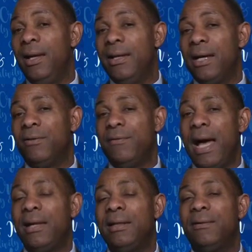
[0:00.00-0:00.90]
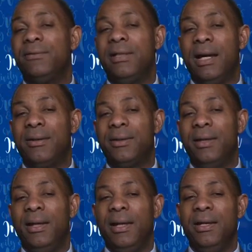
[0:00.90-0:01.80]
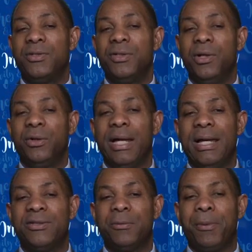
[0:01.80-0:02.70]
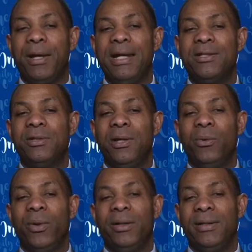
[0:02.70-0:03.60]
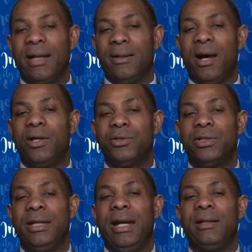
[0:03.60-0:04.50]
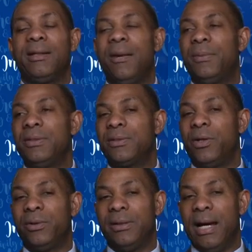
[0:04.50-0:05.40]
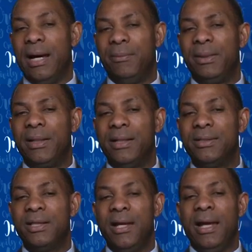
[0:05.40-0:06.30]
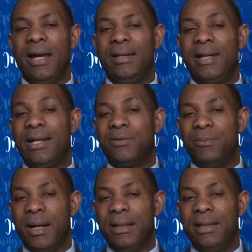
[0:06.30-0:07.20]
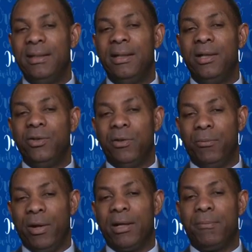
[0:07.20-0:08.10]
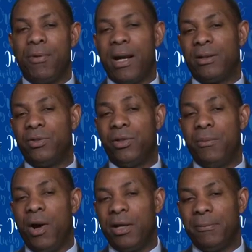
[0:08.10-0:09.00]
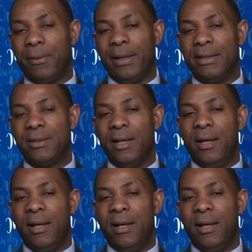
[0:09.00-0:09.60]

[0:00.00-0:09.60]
Now, the Valley of Death is known as the place where technology and companies go to die because it takes money to bring a product to the marketplace.